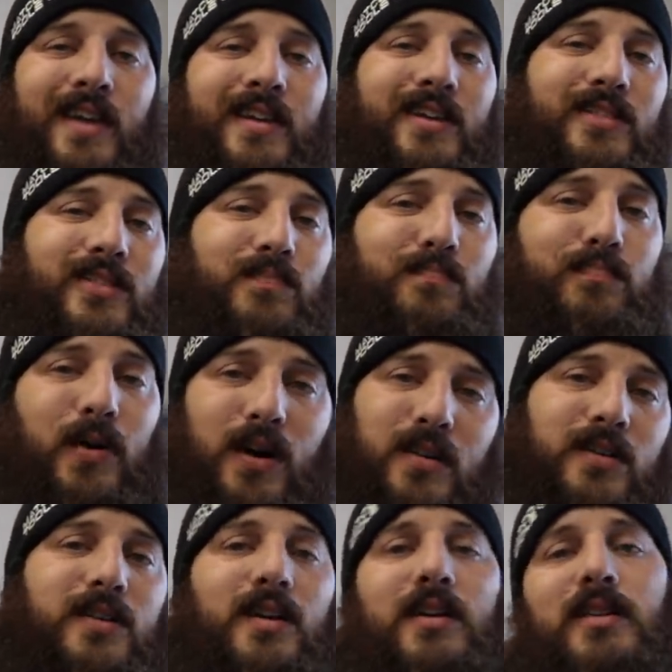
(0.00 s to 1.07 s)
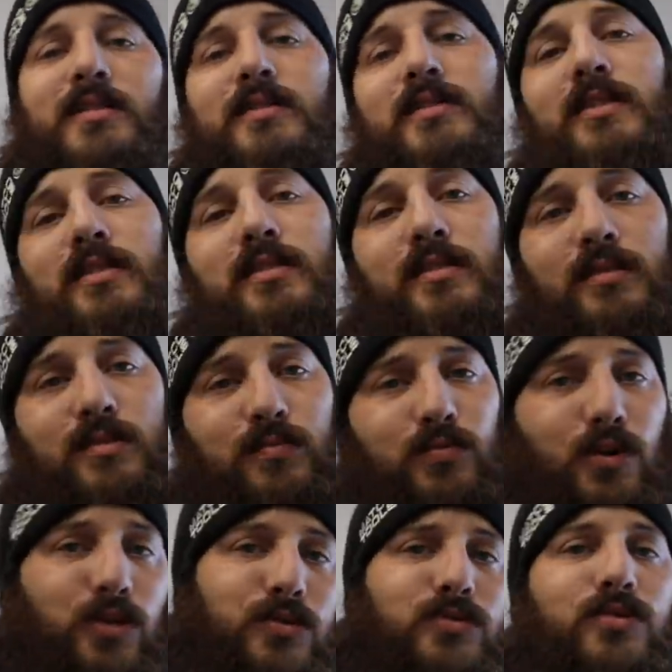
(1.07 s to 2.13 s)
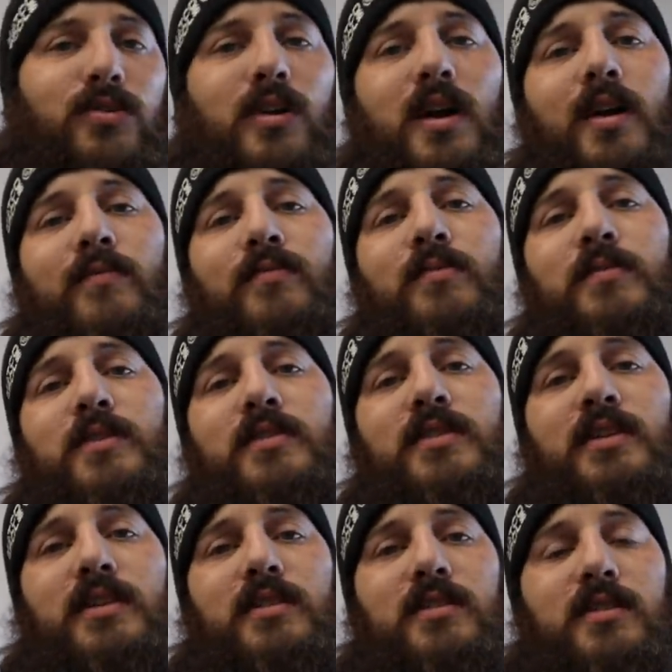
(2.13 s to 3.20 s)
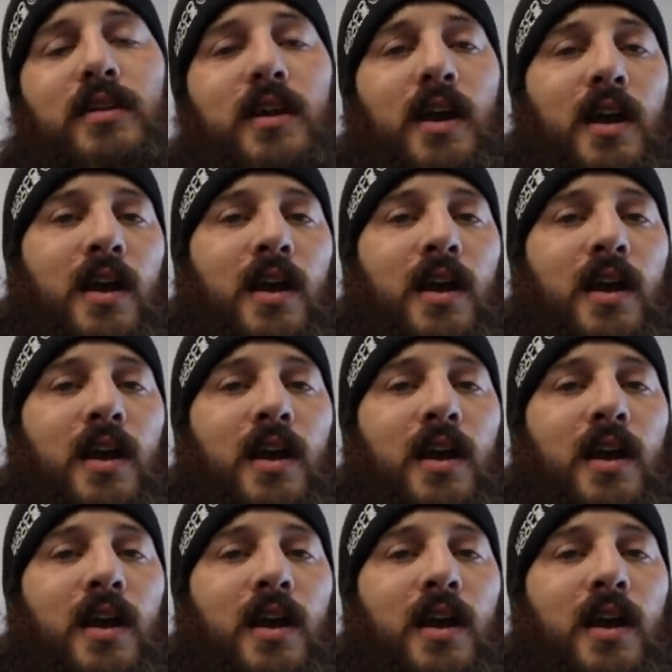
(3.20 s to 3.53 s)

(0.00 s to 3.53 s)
get the bug guts, get the road grime from the season,